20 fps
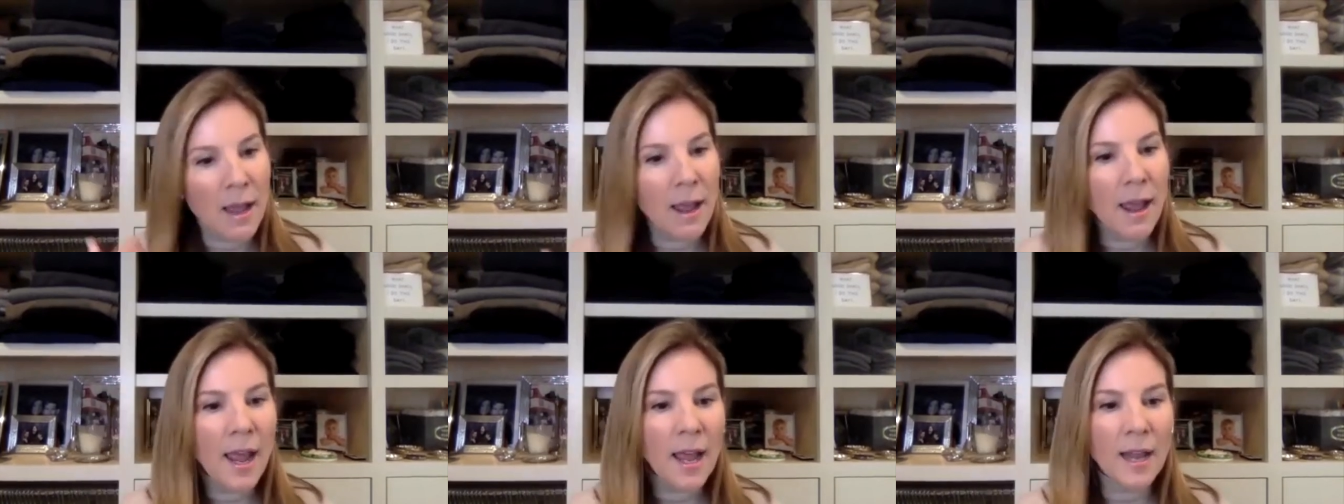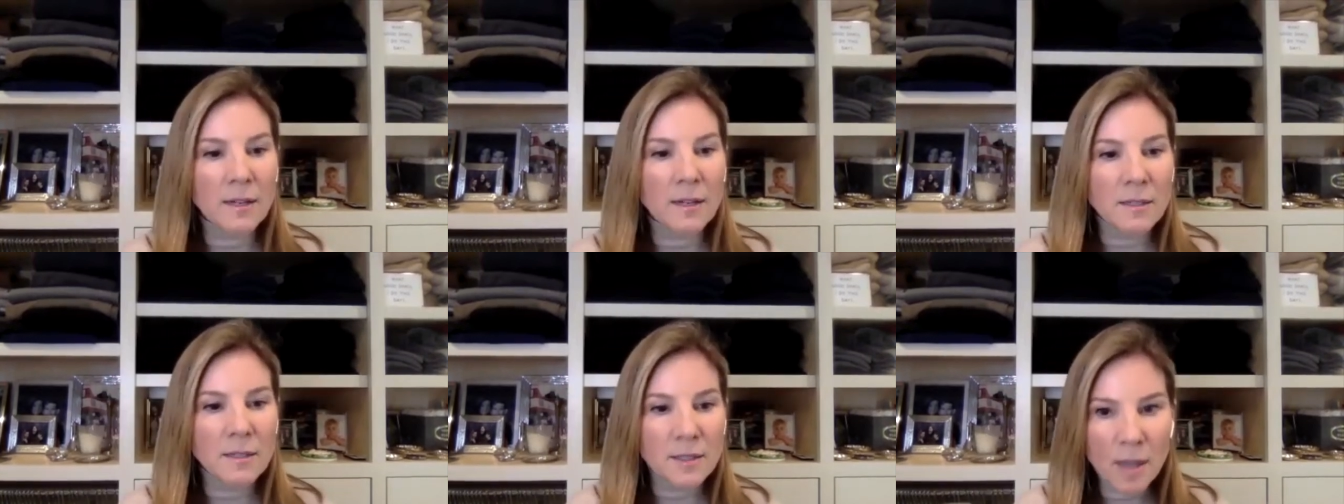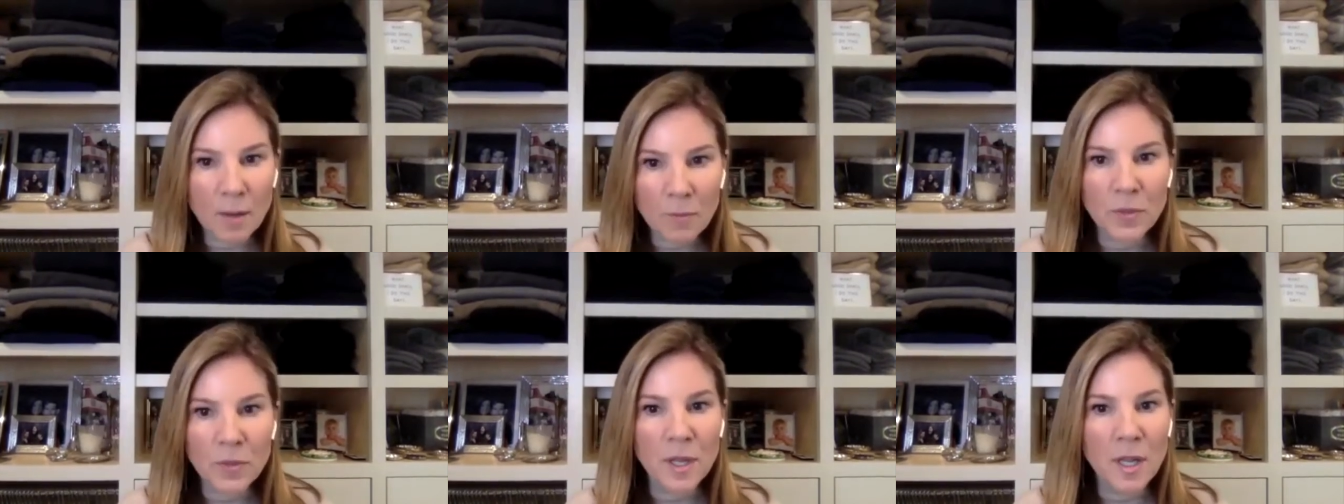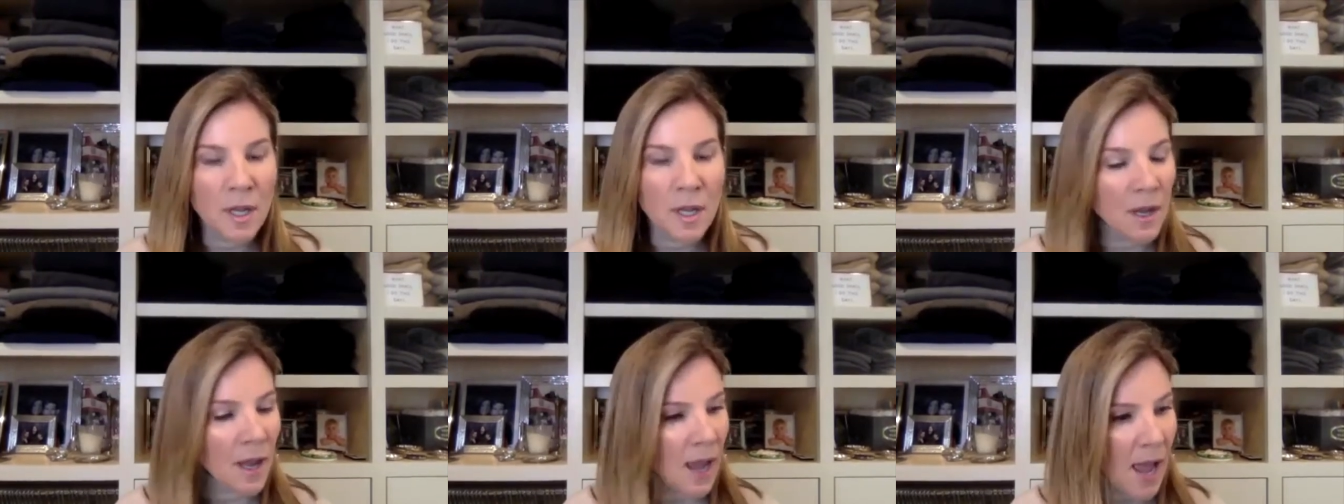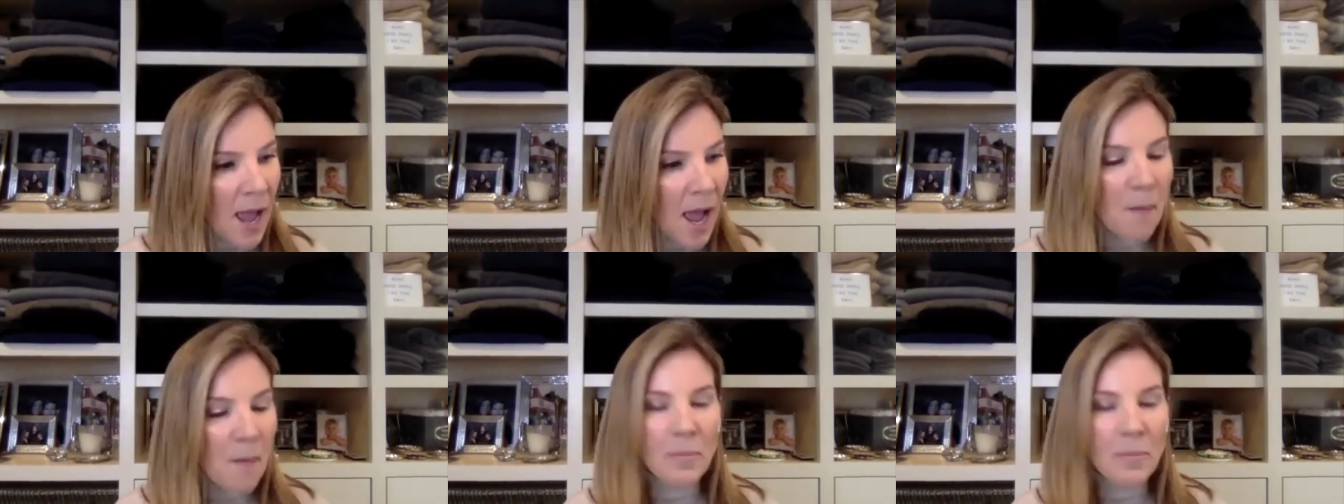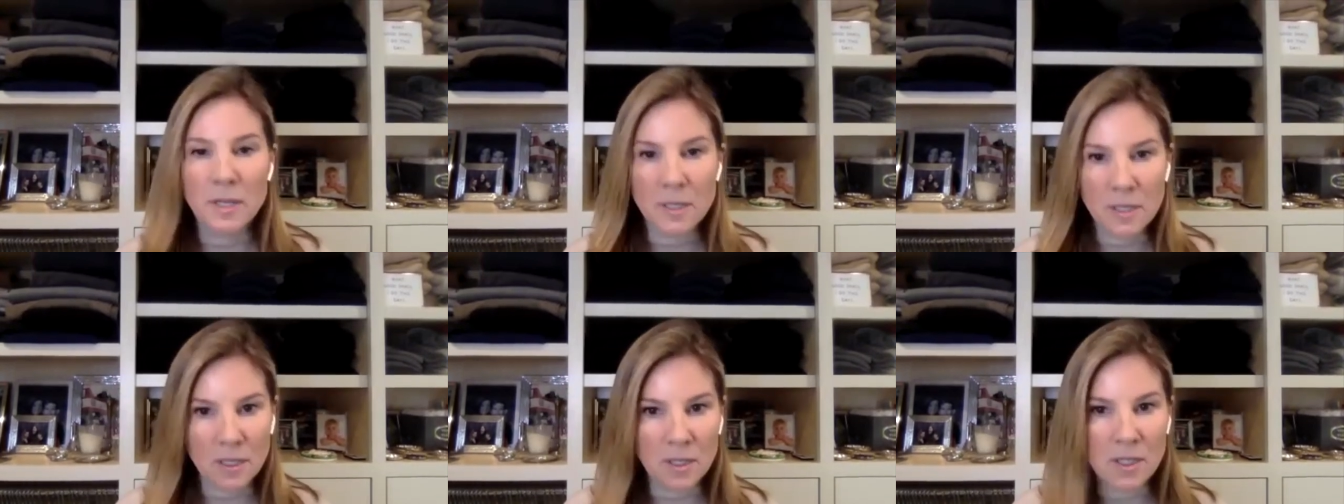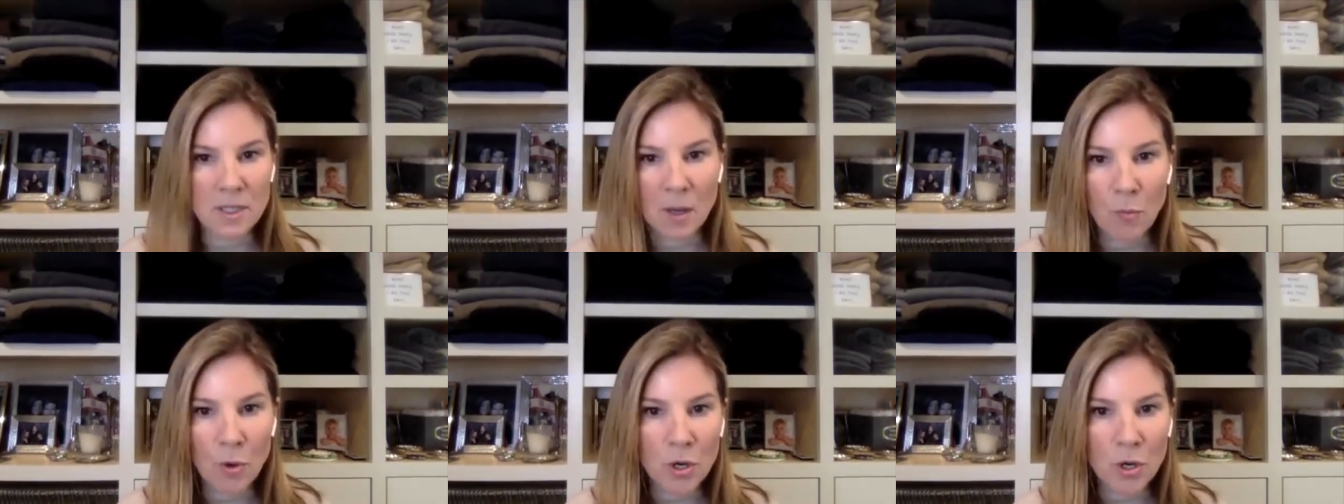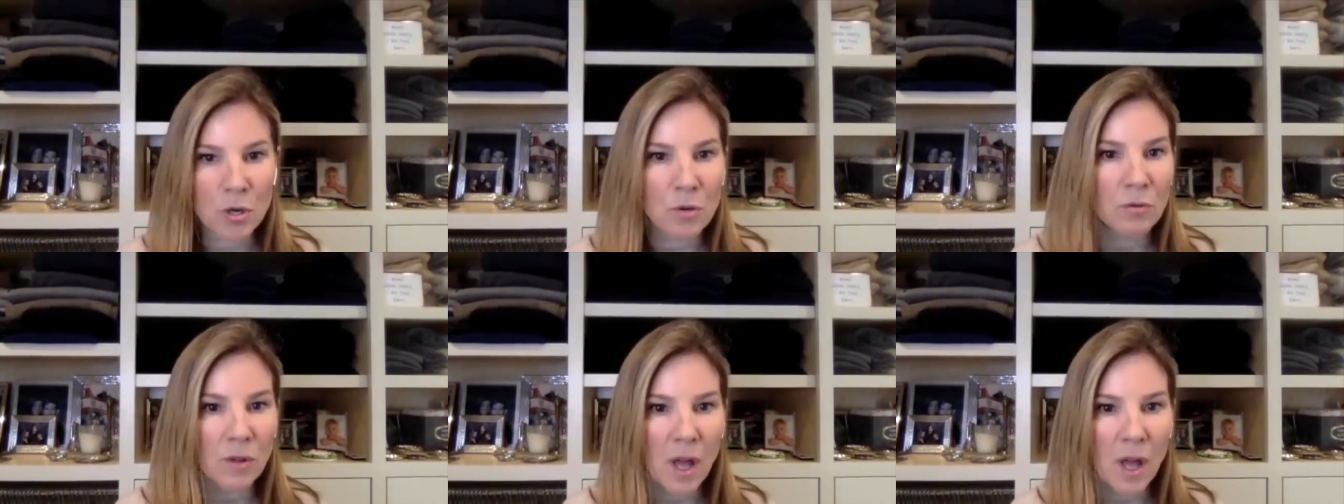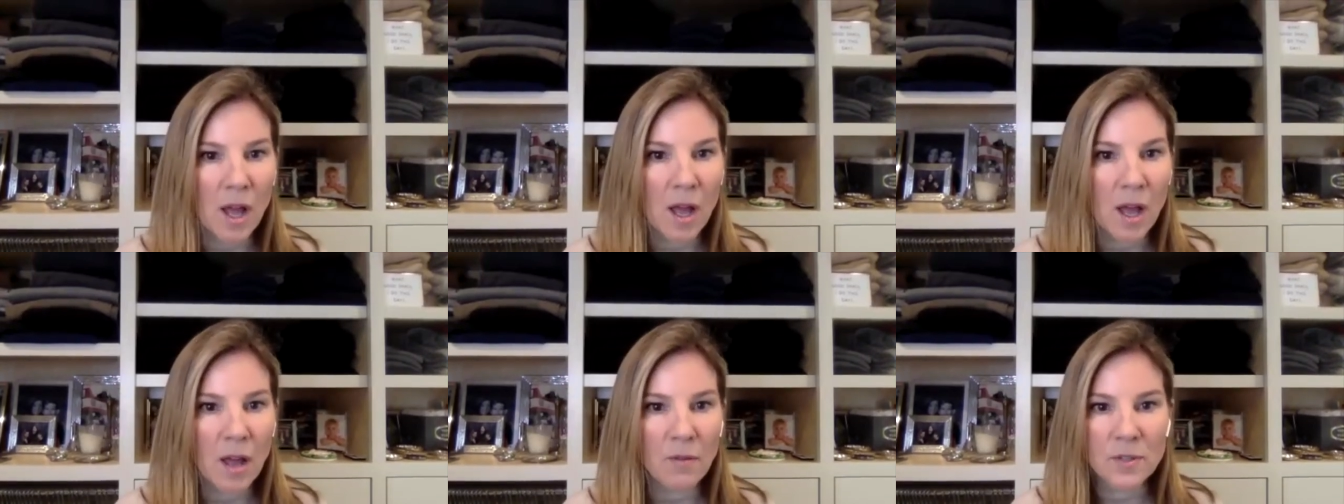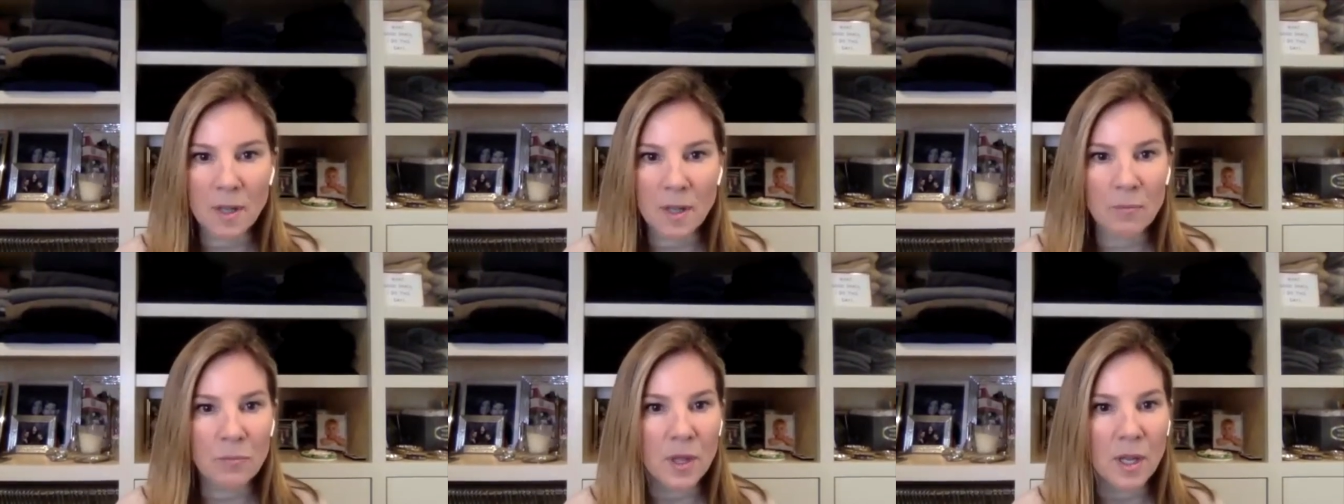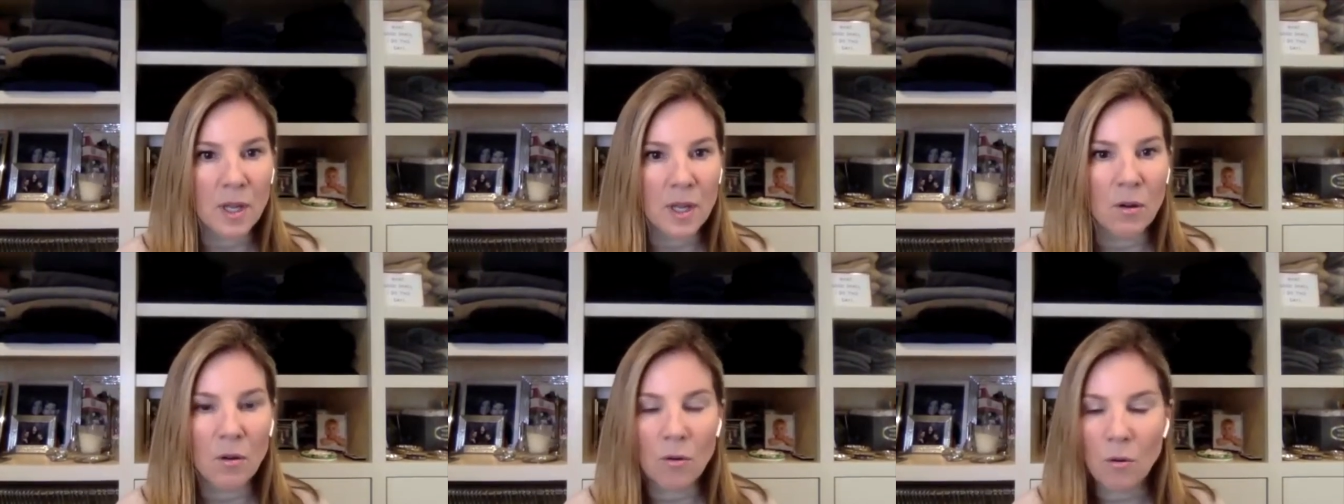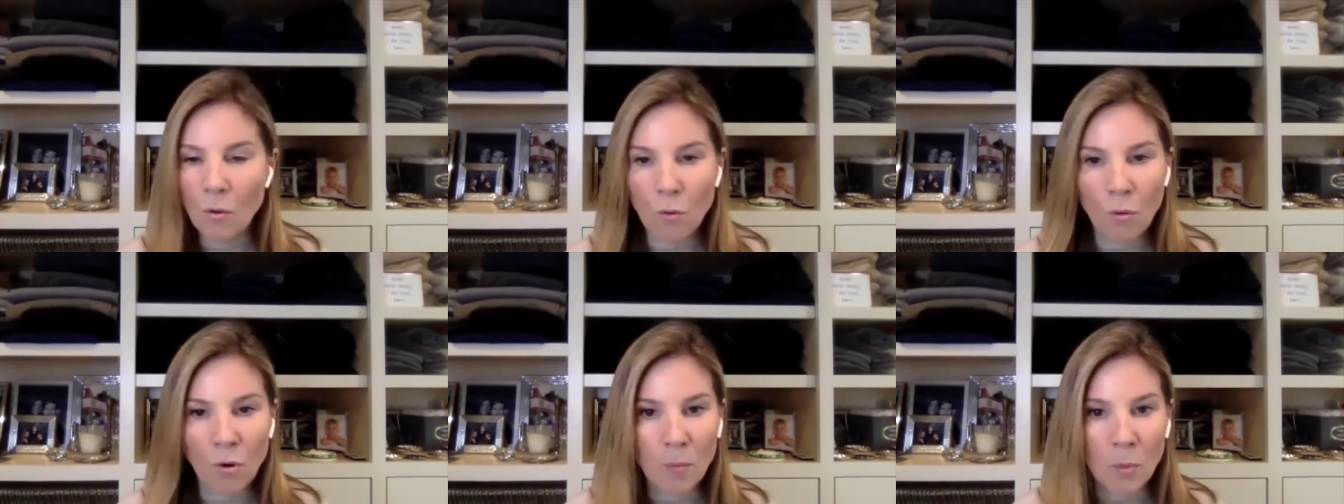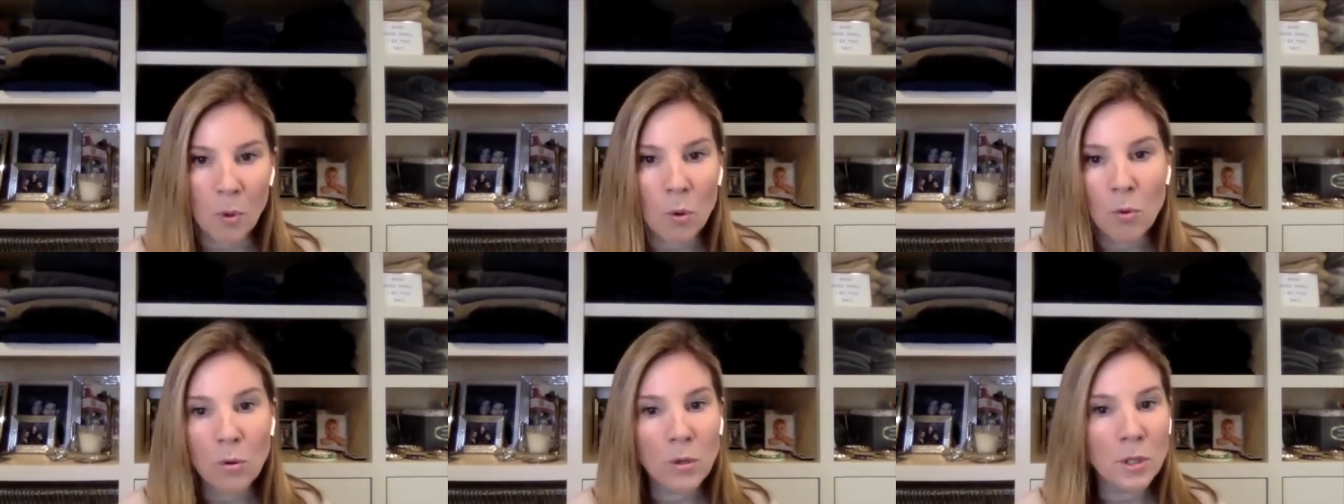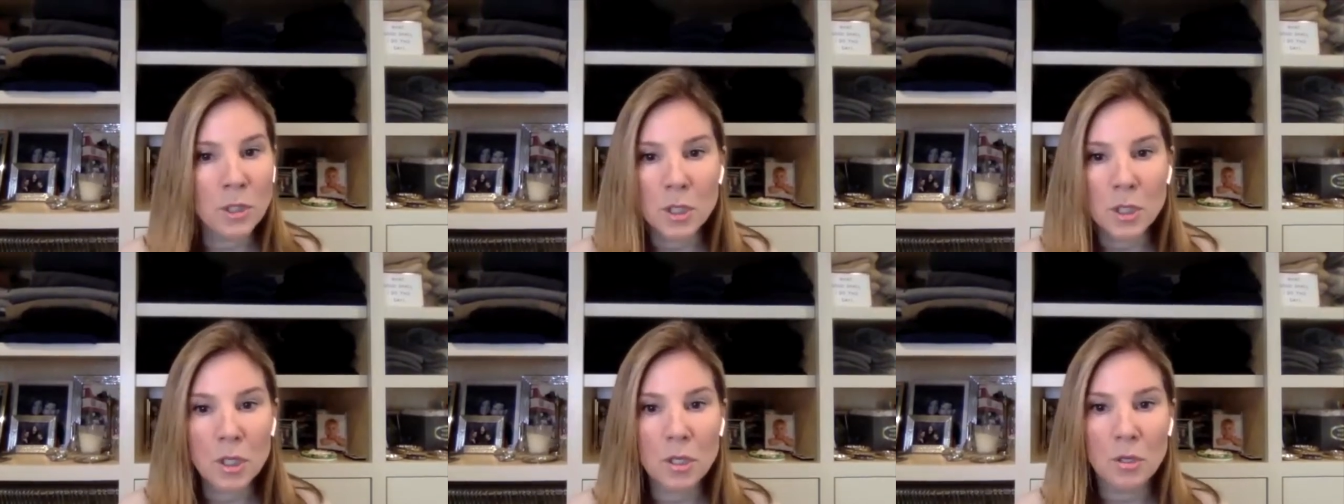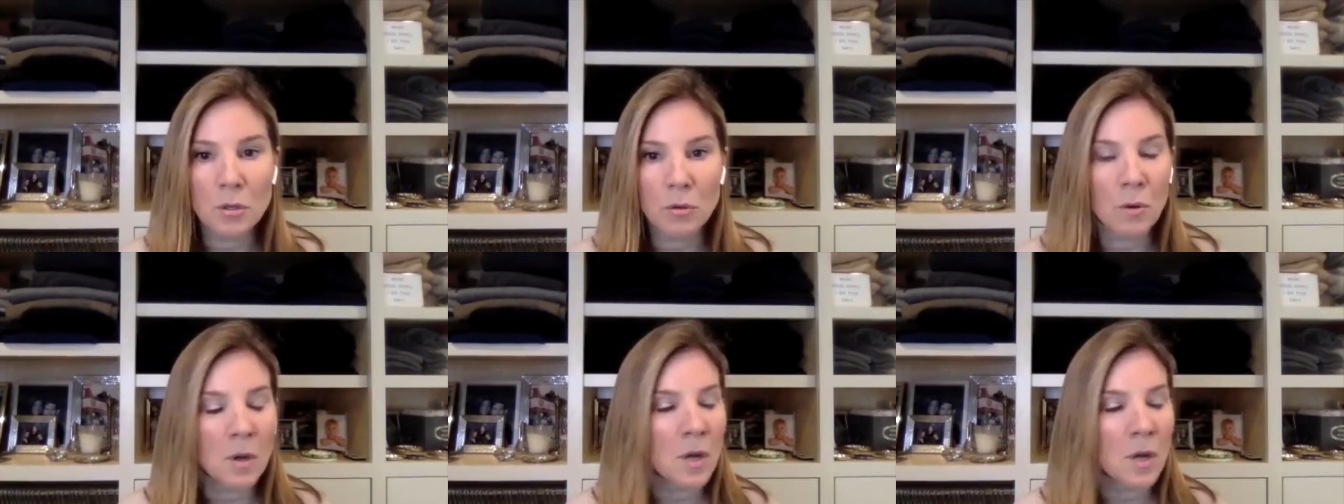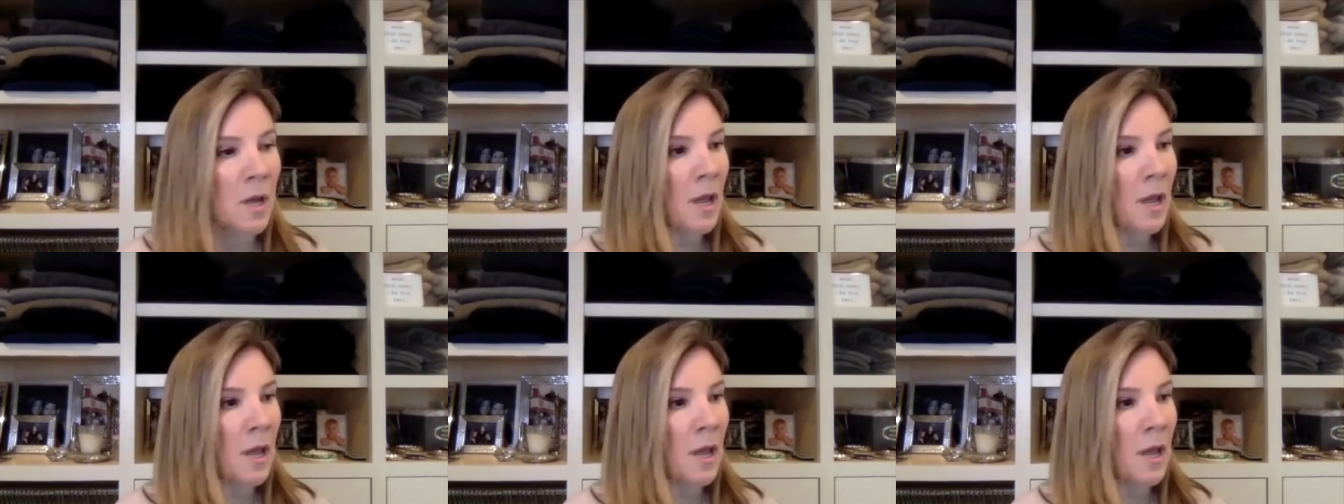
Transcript: and something happens to someone you love, something horrible, or to you.